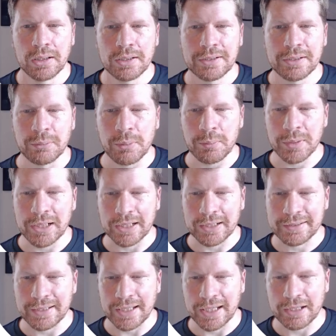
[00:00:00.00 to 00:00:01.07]
So when we click
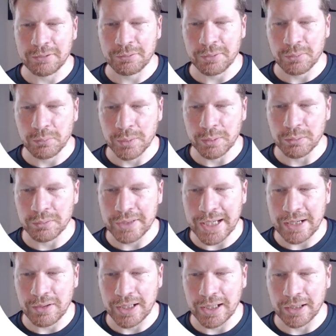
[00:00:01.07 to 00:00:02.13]
save, we will
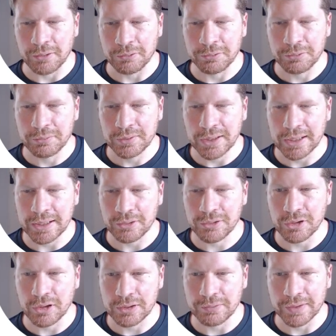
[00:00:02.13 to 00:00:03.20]
now have in our
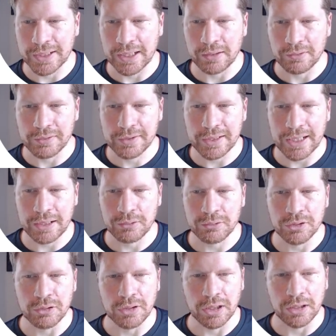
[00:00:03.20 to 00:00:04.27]
chart of accounts our
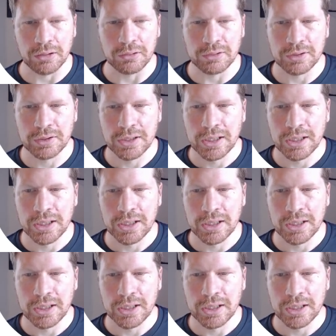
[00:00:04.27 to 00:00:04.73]
new code.